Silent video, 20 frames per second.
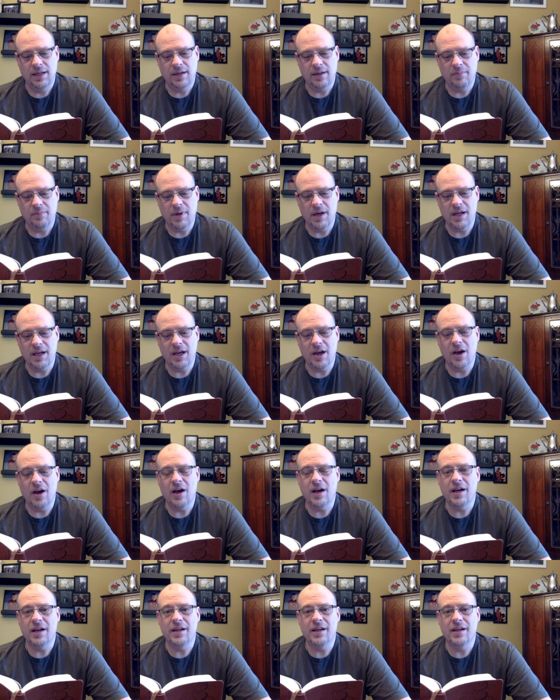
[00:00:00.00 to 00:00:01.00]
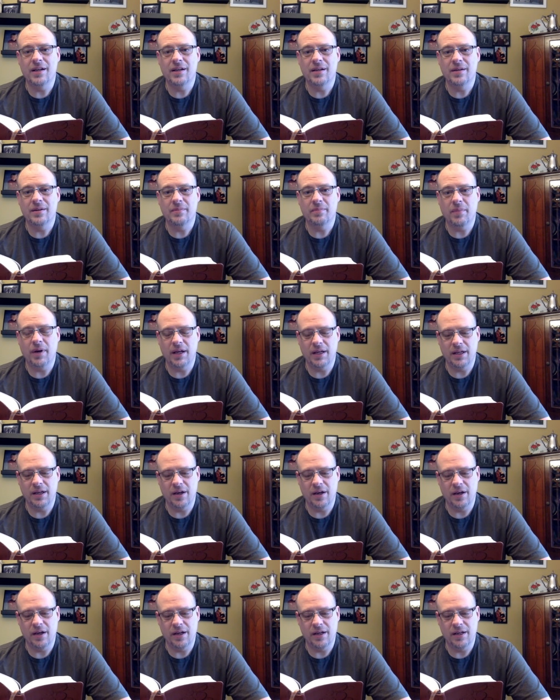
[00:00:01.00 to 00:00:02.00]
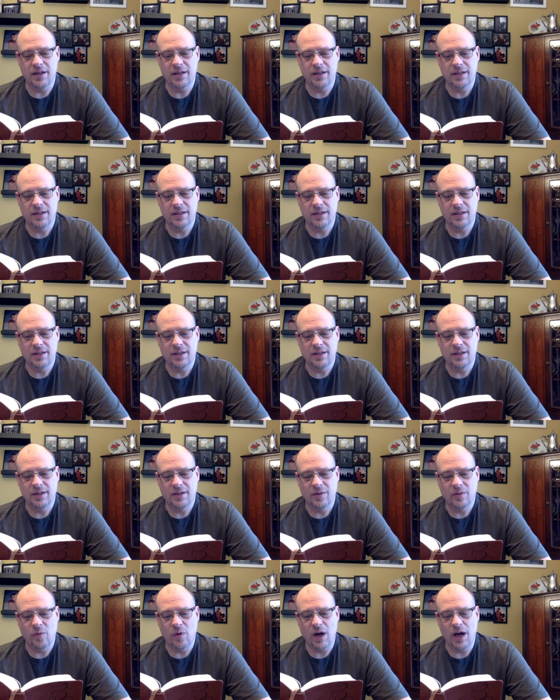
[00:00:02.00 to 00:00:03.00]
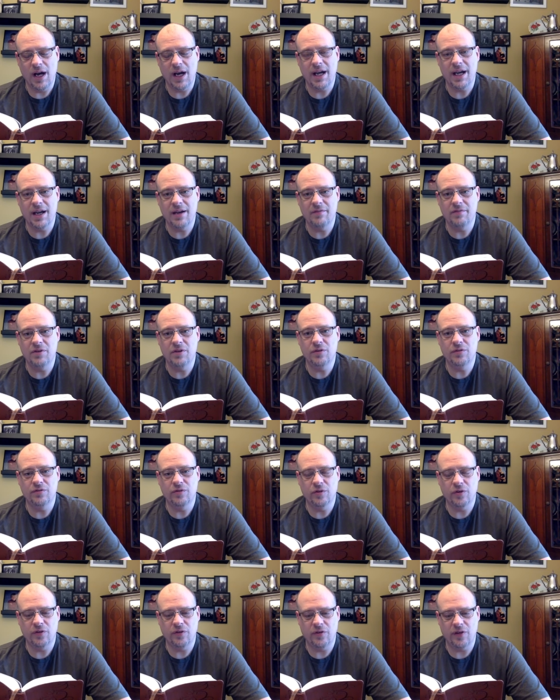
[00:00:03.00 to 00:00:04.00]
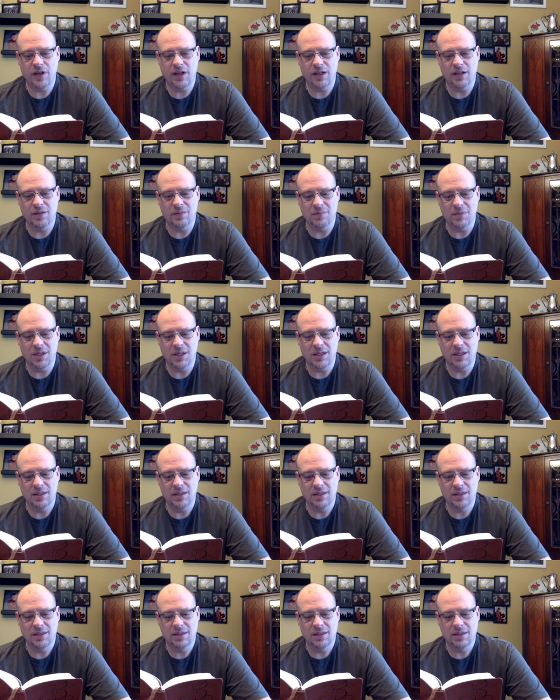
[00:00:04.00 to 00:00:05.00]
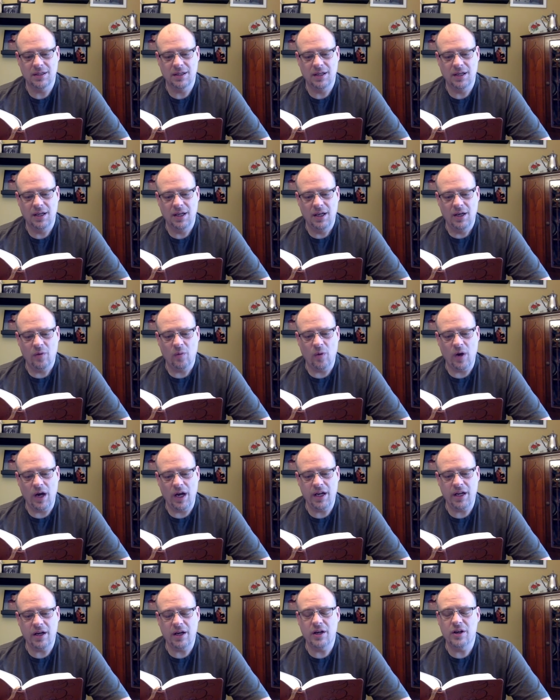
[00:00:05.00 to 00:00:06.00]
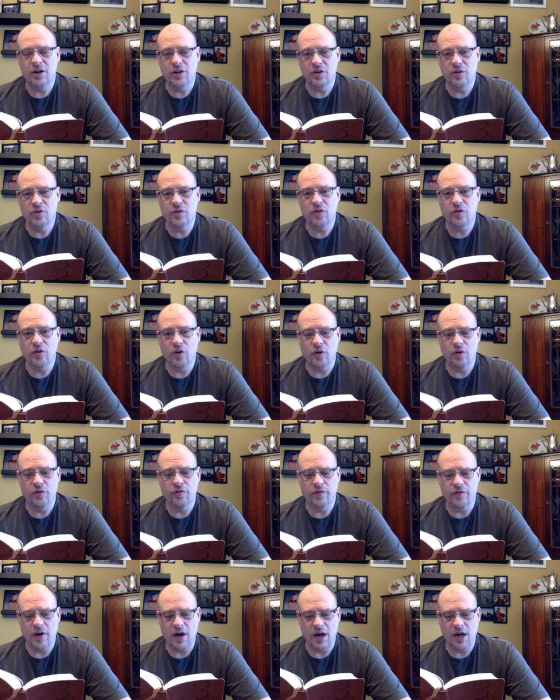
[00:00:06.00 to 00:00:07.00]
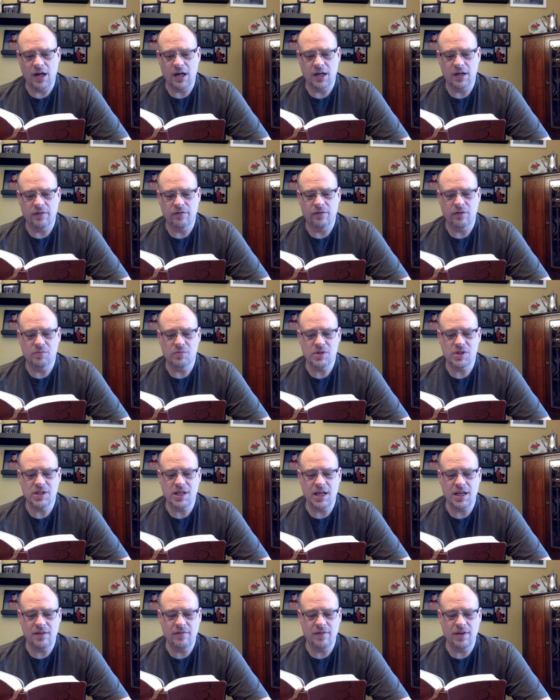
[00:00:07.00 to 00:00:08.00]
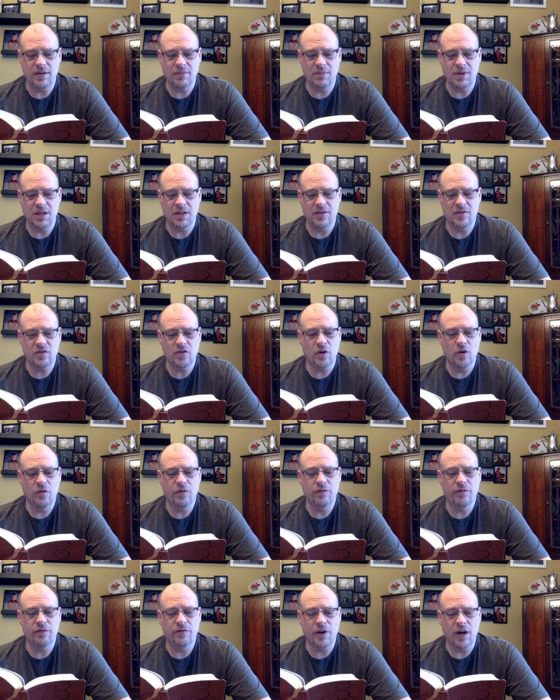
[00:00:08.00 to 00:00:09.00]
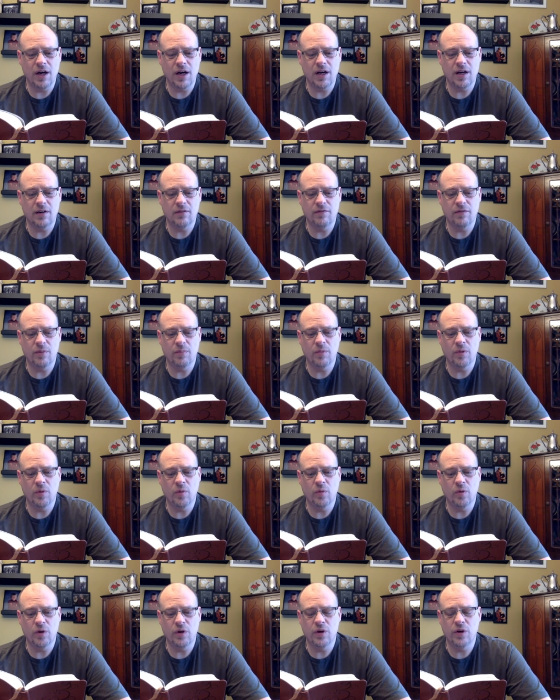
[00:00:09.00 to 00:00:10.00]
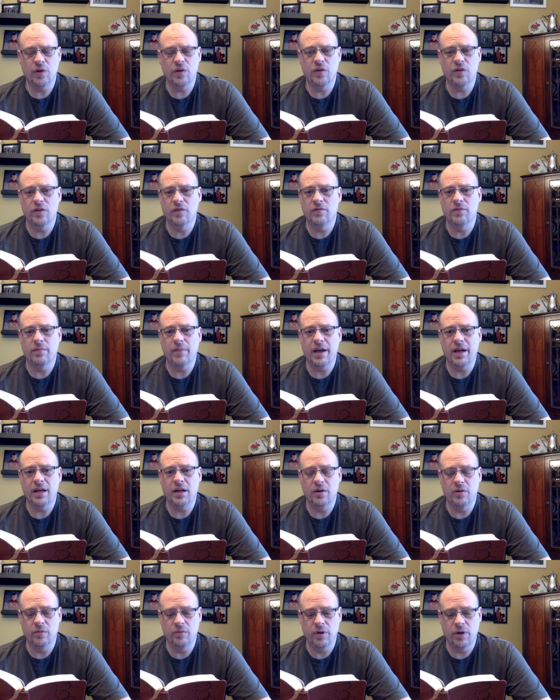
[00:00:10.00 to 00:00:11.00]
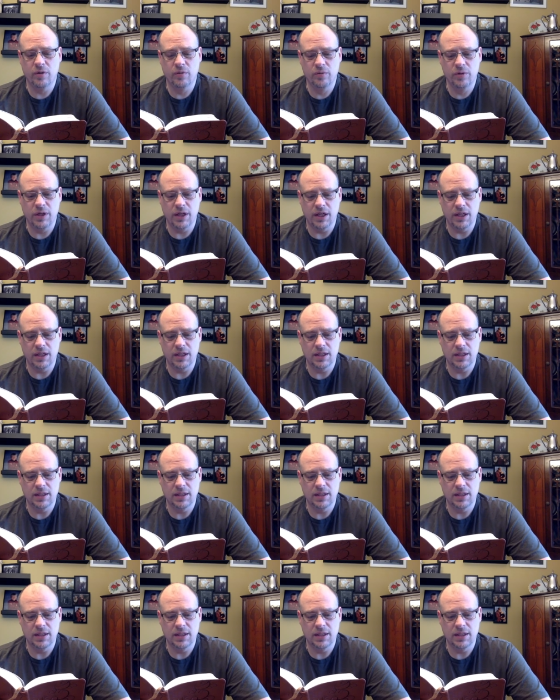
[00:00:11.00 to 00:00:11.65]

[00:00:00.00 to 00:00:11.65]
My God, my God, why have you forsaken me? Why are you so far from saving me, so far from the words of my groaning?